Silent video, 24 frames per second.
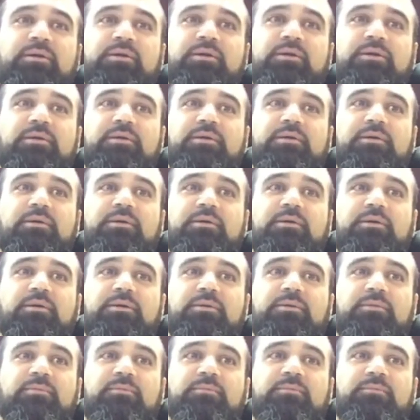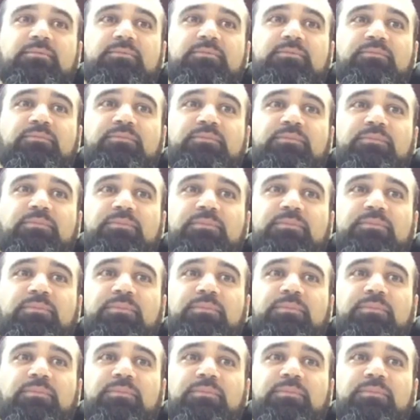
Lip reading: [no speech]